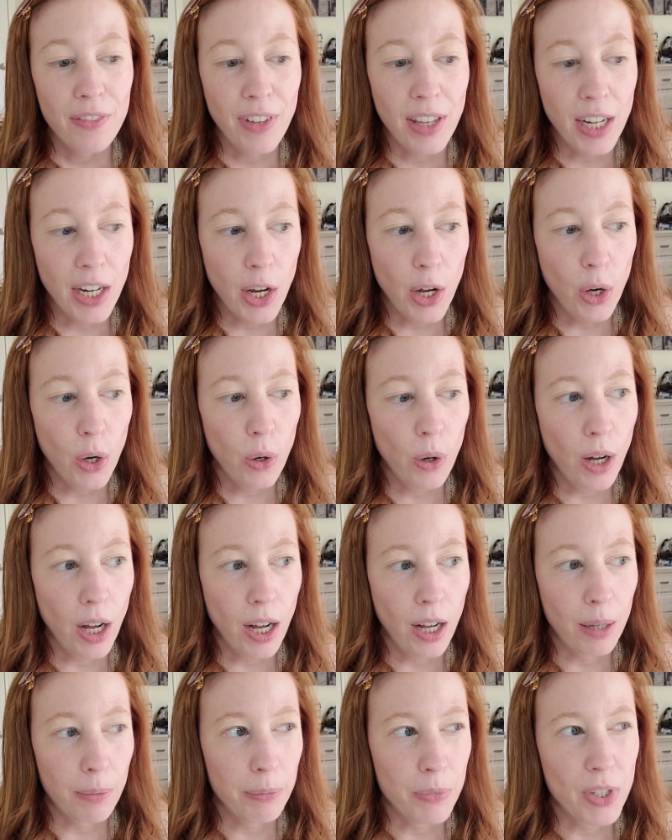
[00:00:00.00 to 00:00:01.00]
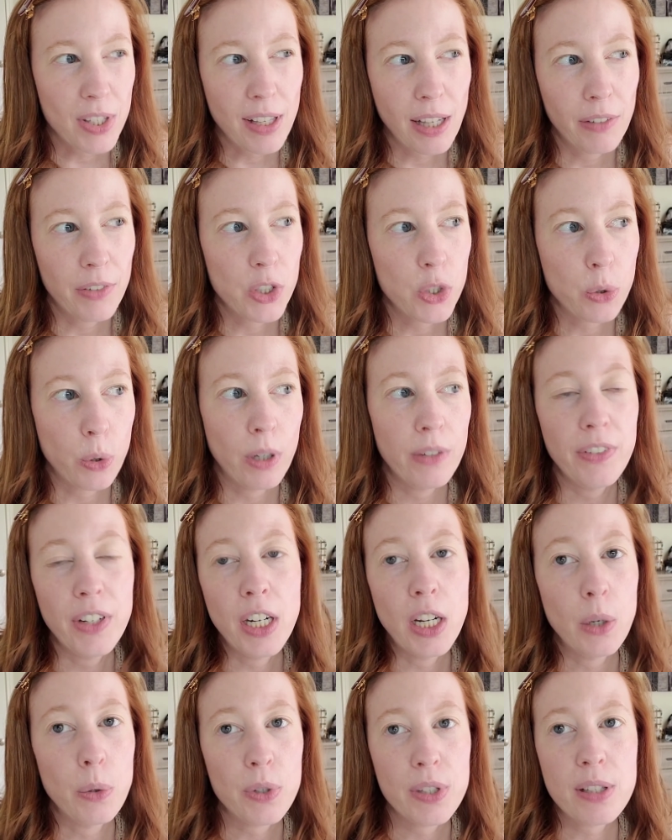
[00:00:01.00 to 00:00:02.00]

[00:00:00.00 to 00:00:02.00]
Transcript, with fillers: video, um, just kind of a short video